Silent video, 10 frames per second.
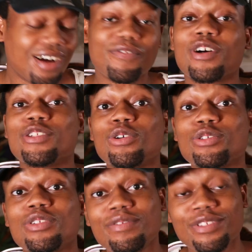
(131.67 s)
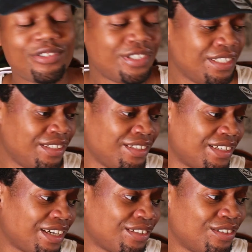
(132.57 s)
for those who live in Grenada,
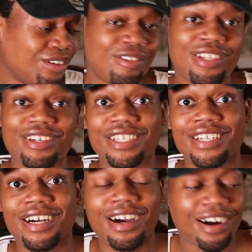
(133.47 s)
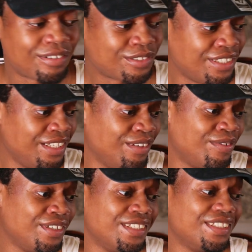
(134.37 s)
y'all don't know how lucky y'all are to live
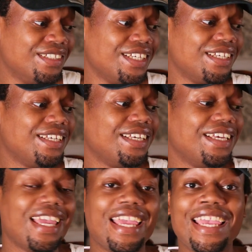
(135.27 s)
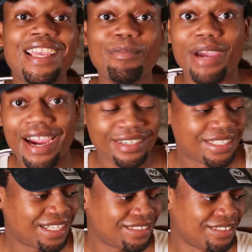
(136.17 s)
in
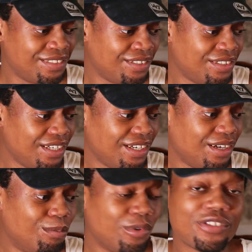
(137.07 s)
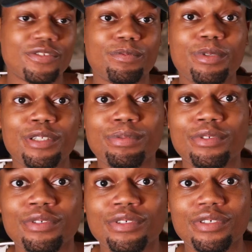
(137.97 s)
paradise, you know? Most
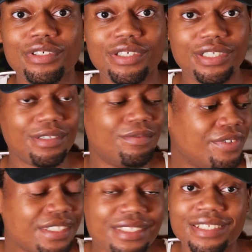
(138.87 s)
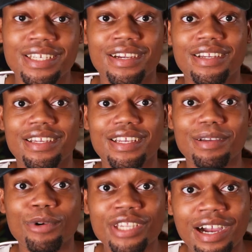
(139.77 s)
people visit there,
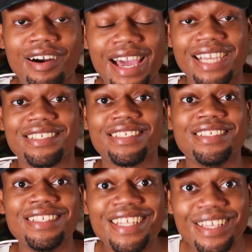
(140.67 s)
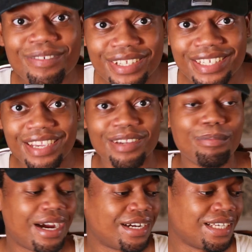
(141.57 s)
but y'all actually live in there,
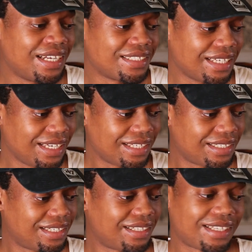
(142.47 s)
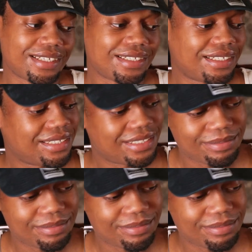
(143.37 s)
paradise, like...